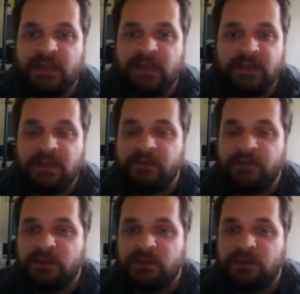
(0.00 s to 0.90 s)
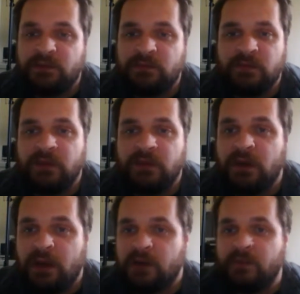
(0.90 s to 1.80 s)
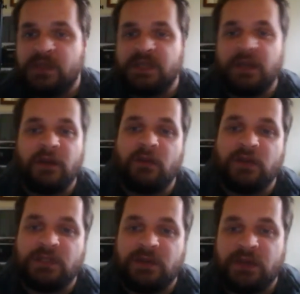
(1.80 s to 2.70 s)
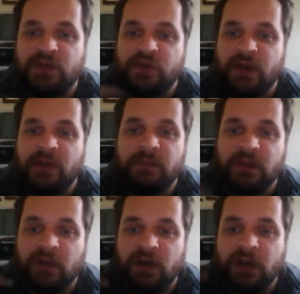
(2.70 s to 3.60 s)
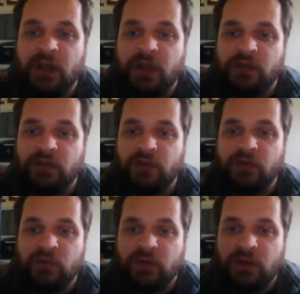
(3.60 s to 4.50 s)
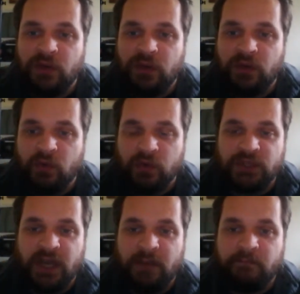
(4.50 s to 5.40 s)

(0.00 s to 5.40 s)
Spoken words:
as an individual, you're not going to reach that end goal because you need to train up and learn to do your job.